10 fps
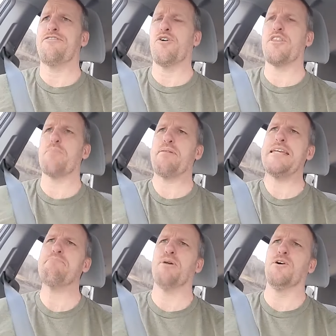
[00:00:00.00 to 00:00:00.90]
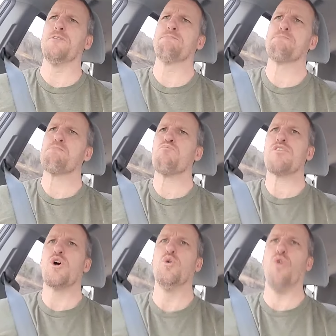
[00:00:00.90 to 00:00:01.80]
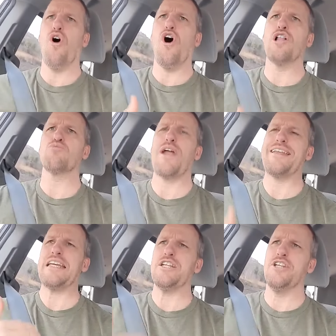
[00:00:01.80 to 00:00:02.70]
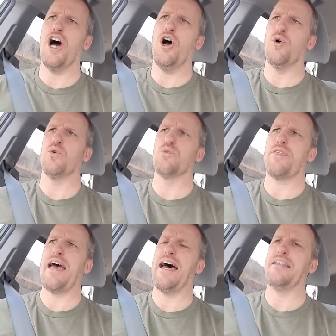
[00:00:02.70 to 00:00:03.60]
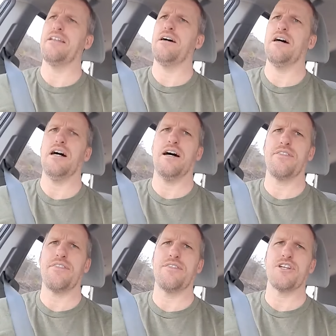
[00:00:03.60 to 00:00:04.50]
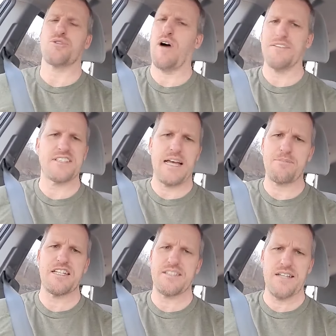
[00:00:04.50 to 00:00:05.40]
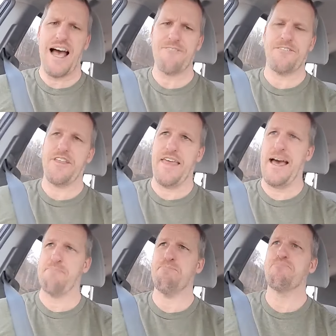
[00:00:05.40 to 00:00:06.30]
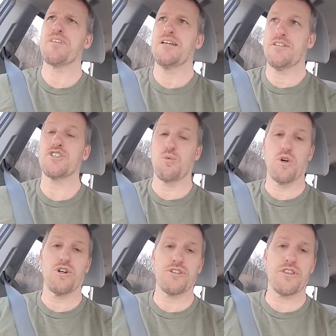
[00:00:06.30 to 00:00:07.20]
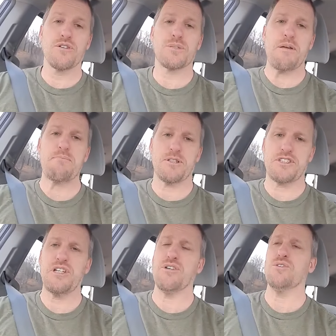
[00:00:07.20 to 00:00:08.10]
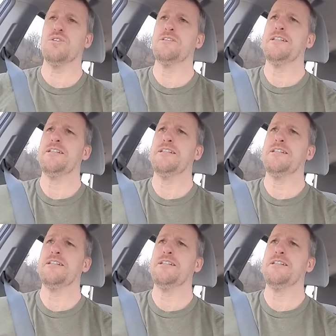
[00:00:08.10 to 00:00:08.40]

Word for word: for the people who already know that the 12 steps is not for them, there's a world of those people too.